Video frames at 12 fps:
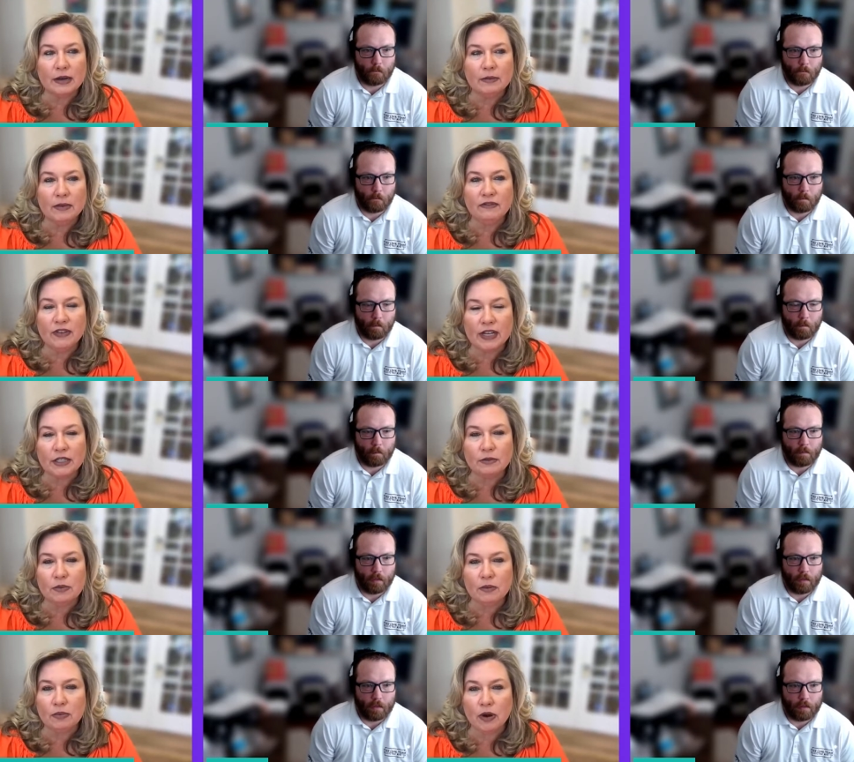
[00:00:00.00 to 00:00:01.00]

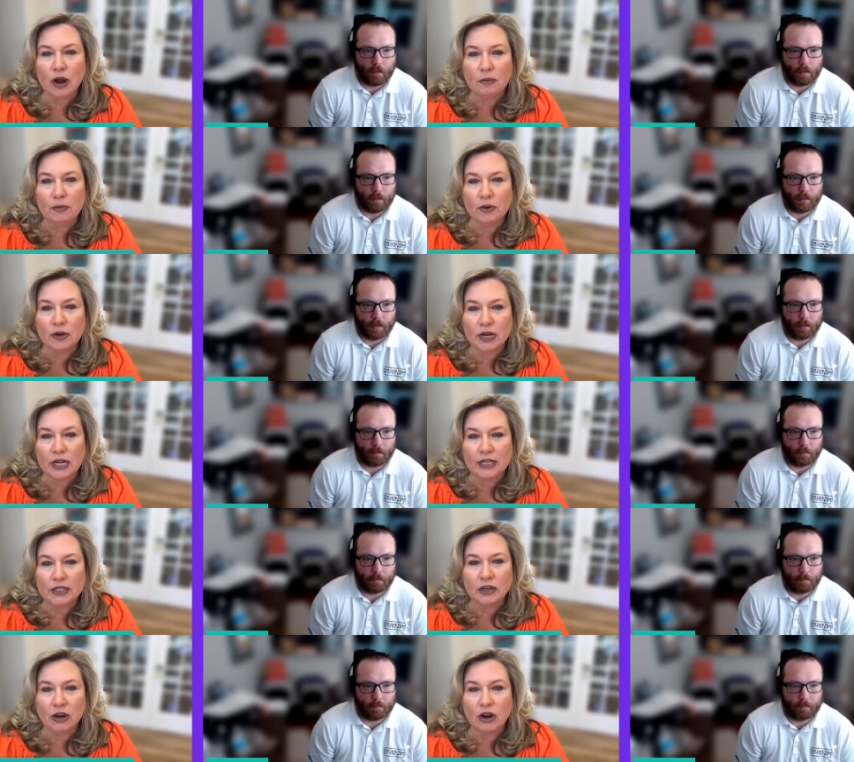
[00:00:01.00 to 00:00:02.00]
Speaker 1: investment properties
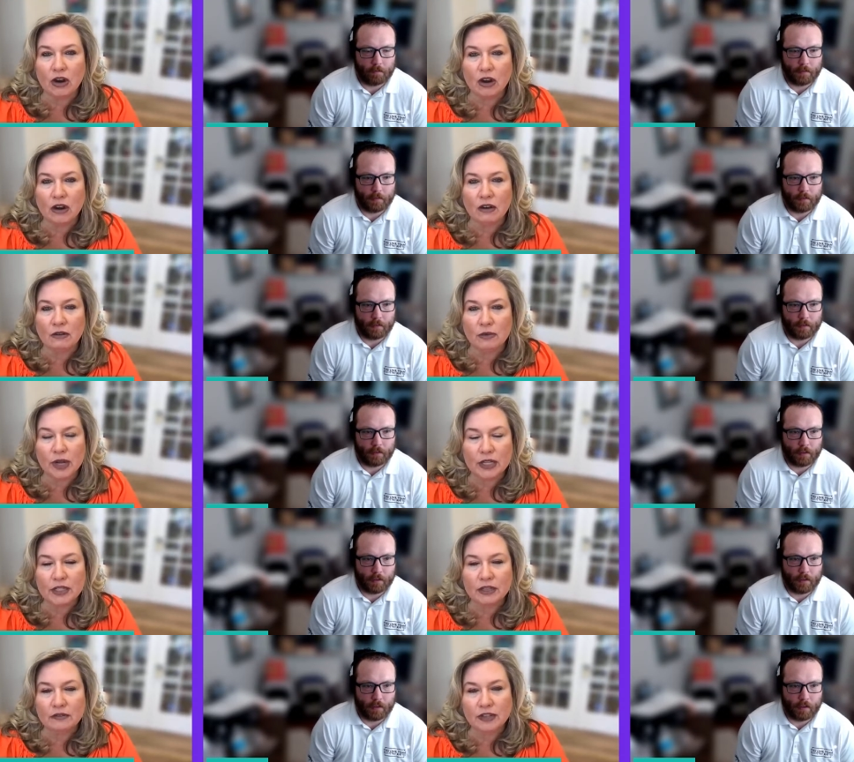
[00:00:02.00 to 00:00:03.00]
are
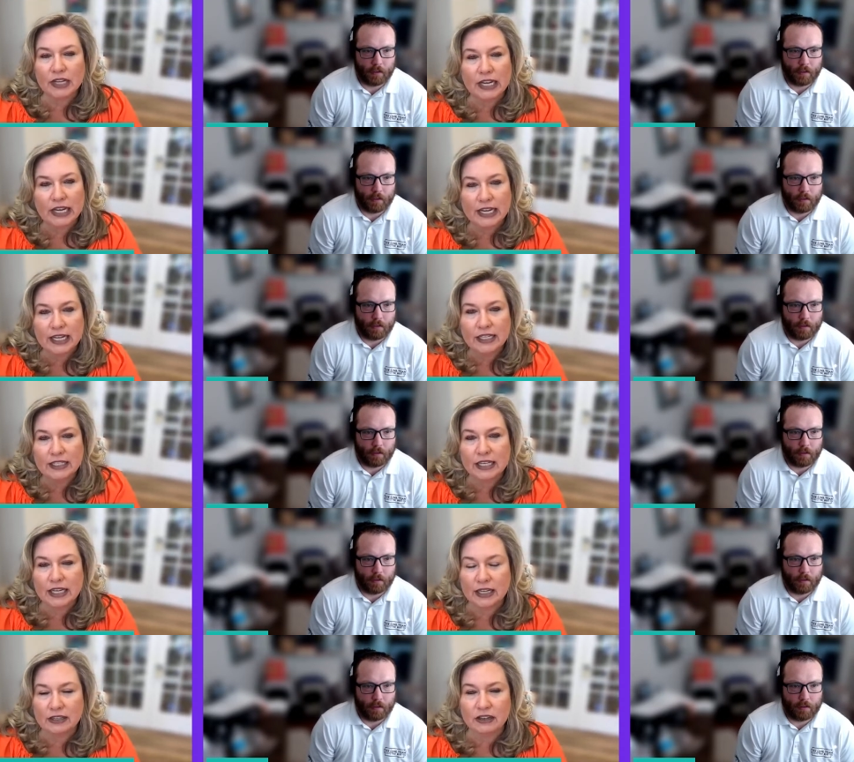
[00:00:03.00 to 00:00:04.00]
relatively
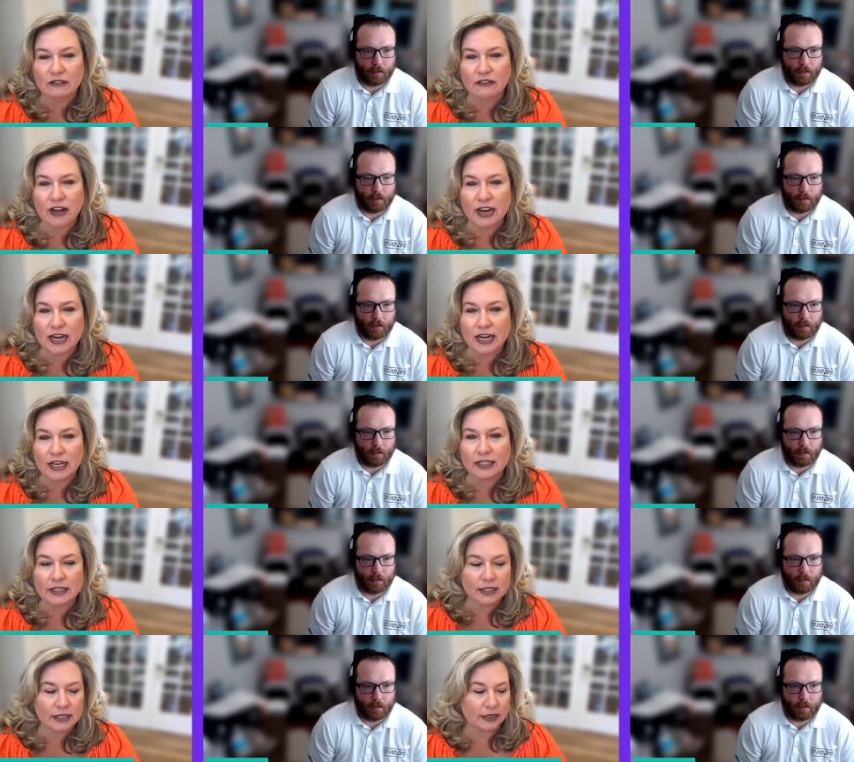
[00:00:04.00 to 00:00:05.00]
easy to
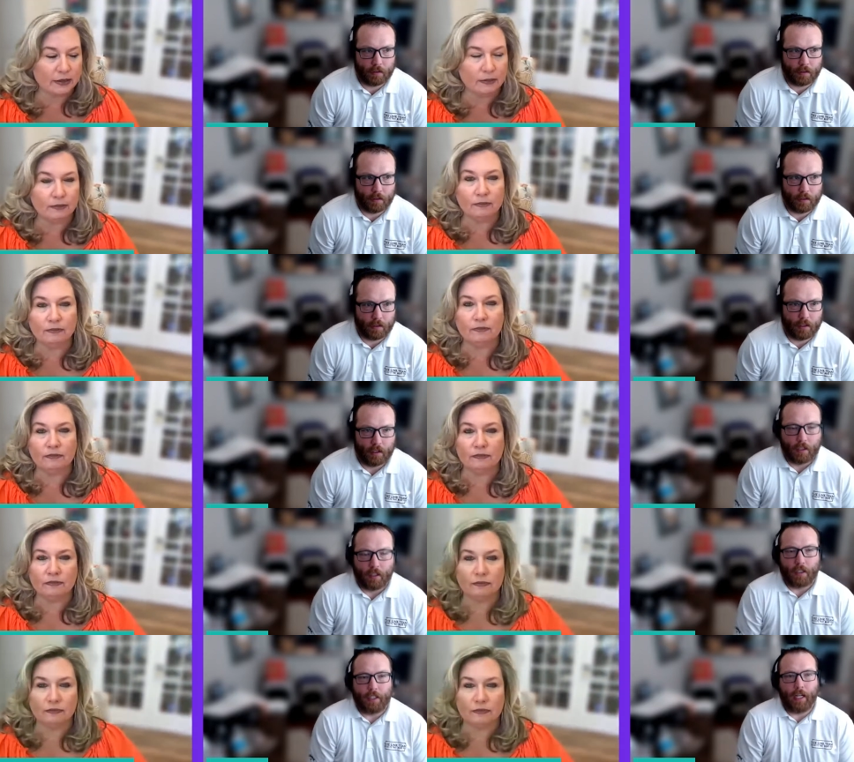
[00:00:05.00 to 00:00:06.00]
finance?
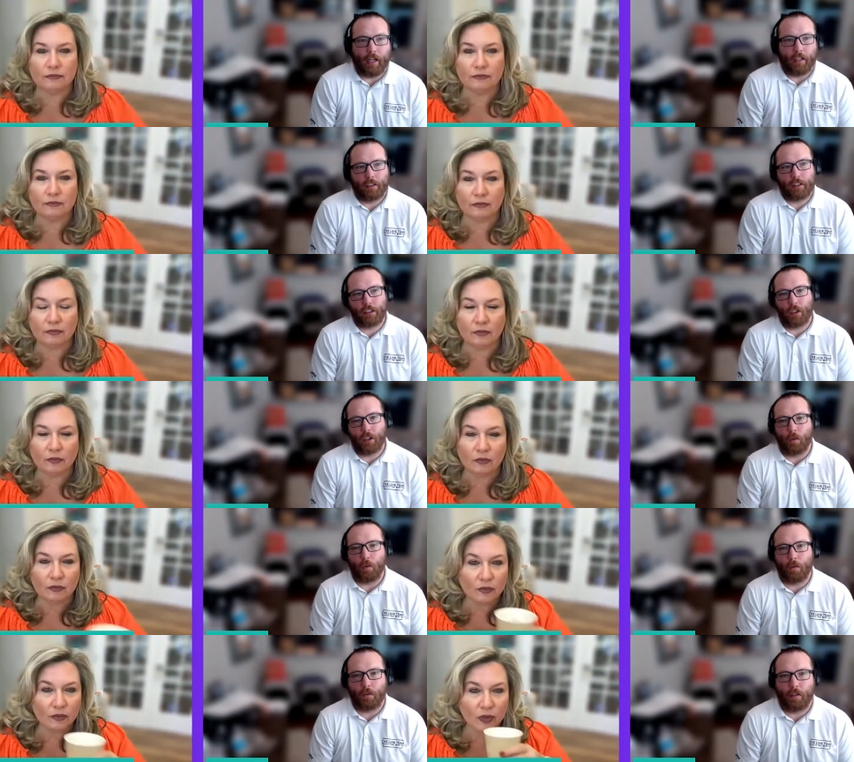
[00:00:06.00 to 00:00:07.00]
Speaker 2: Yeah.
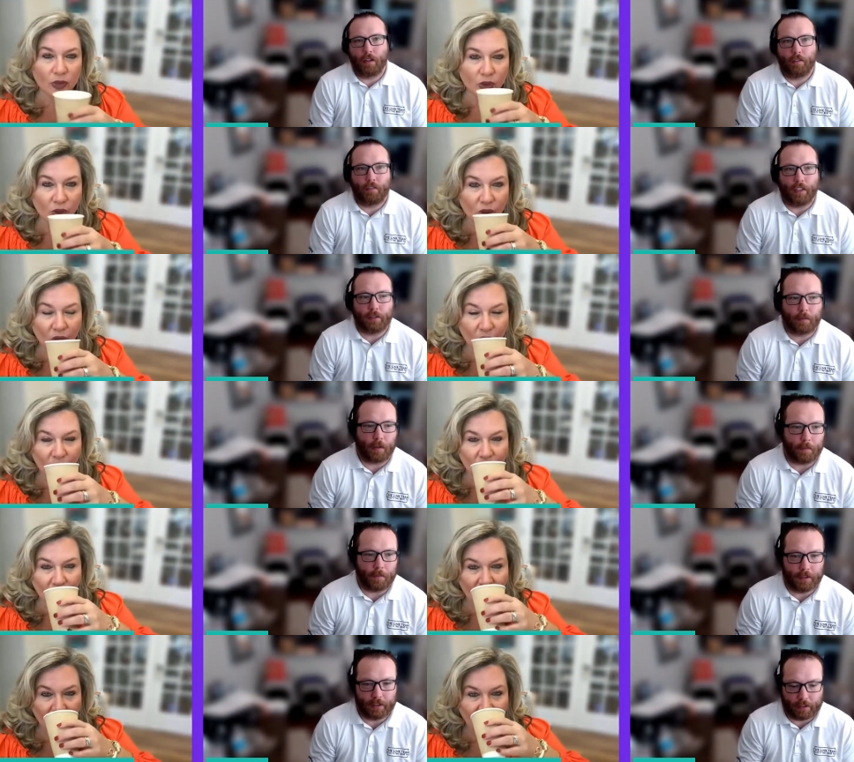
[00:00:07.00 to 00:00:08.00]
So investment
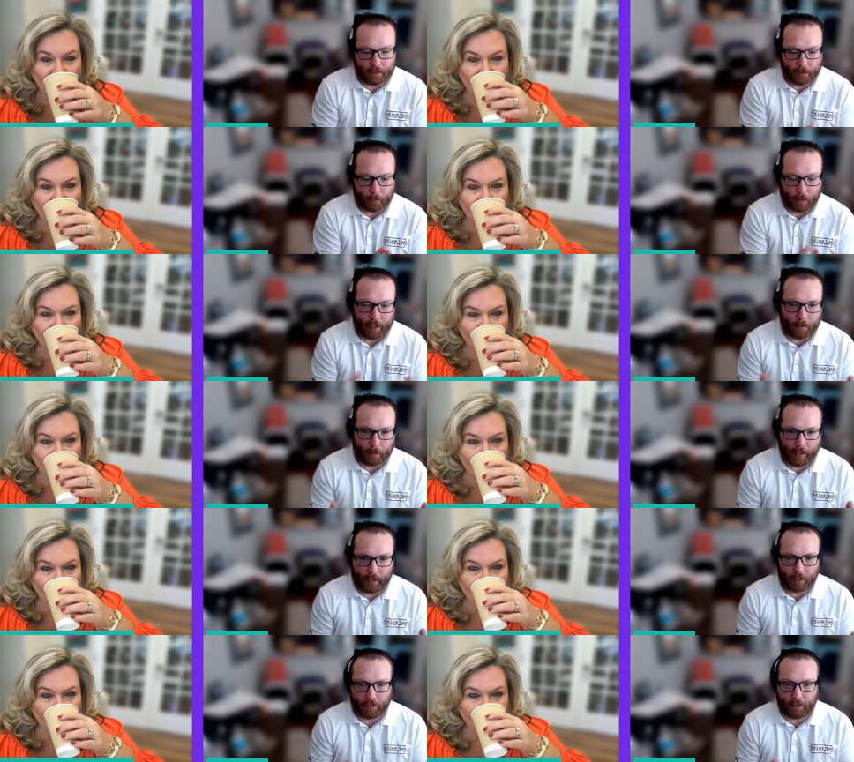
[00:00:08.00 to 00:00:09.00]
properties, there's a wide
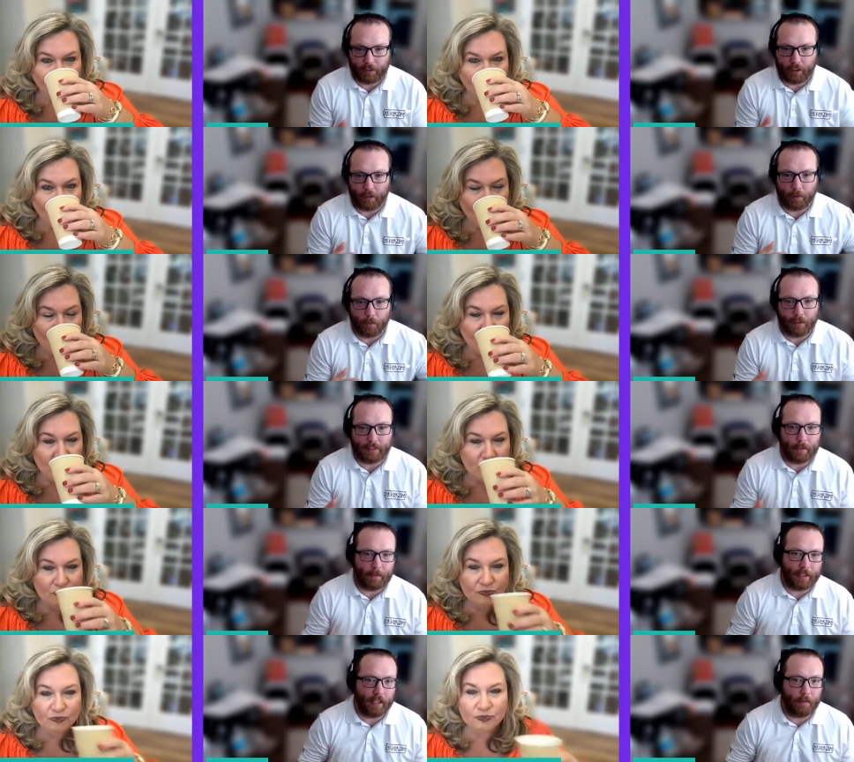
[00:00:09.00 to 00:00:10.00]
range, and you know the ones that
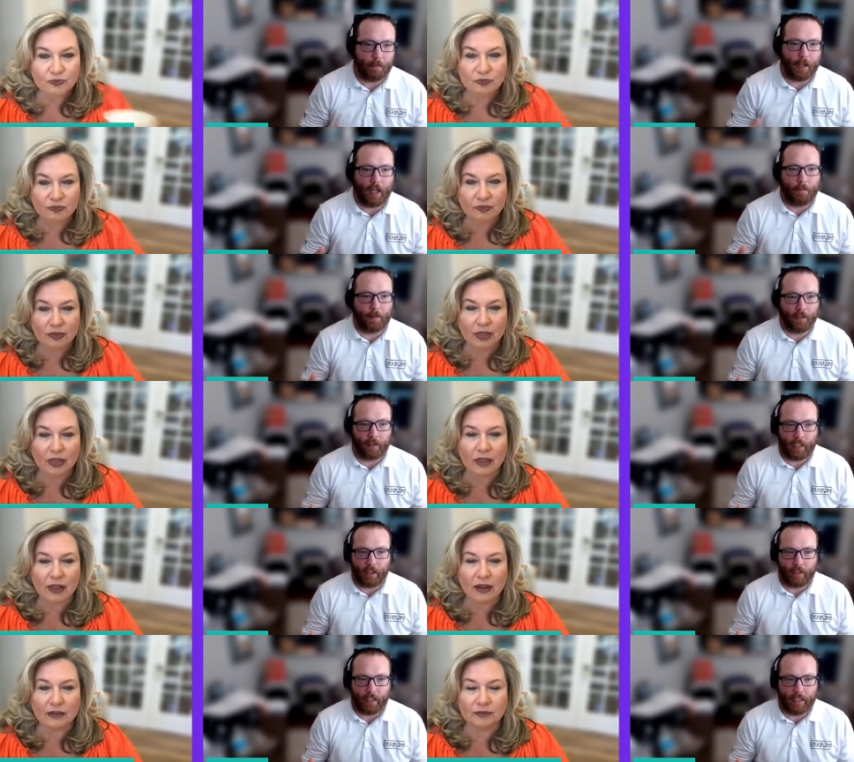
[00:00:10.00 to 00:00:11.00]
have become popular
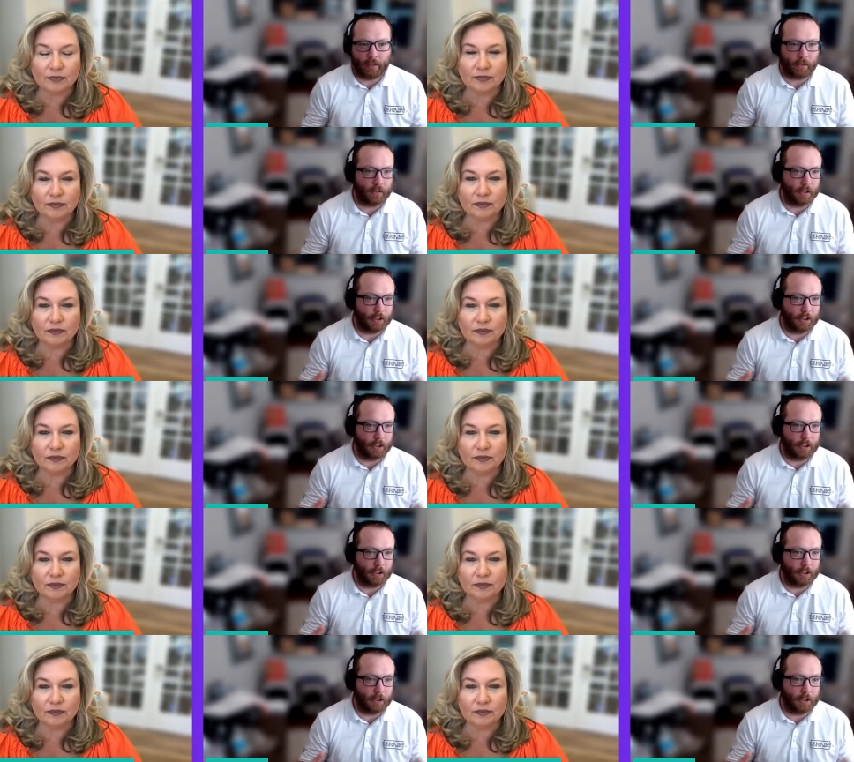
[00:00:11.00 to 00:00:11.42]
nowadays are the